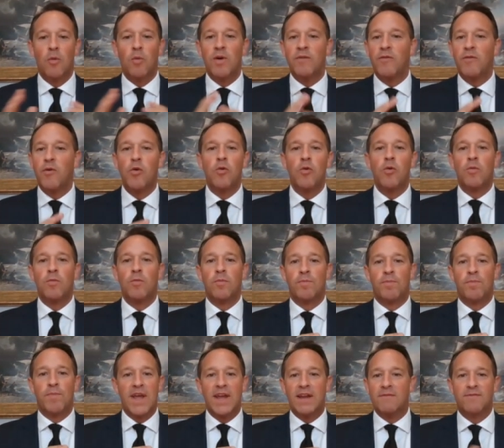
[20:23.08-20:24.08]
we've all
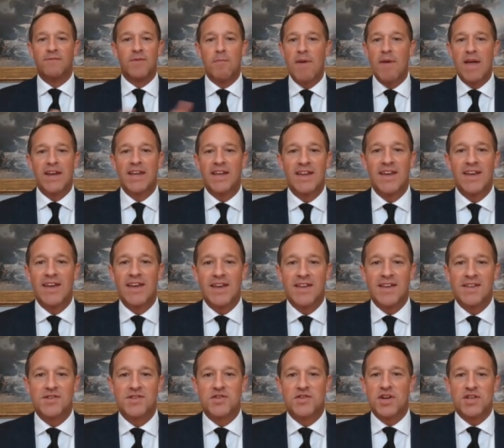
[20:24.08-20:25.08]
been for many
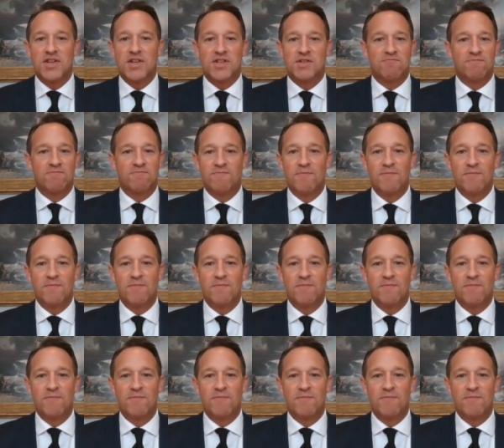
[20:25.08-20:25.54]
years just